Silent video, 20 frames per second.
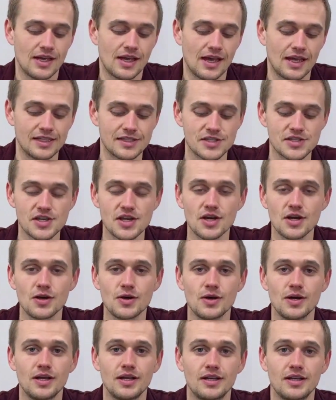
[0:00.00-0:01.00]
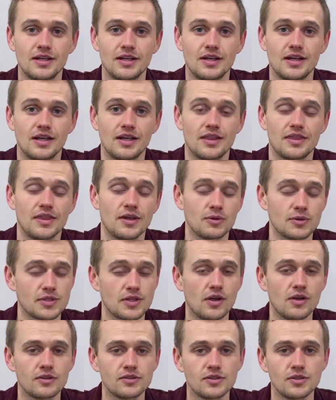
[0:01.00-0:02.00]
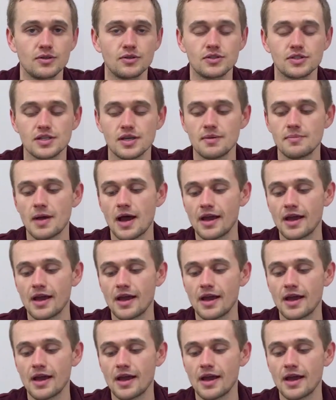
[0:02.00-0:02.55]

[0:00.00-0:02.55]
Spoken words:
And so There was also some